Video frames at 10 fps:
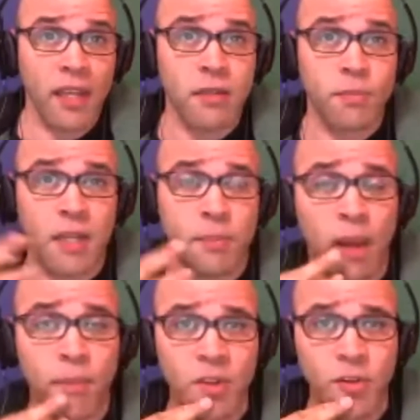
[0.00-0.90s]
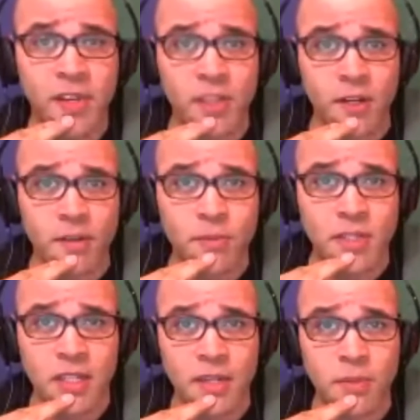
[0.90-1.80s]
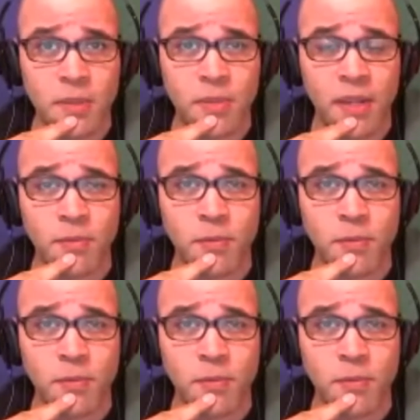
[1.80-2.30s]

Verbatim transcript: being popular either. I'll take it.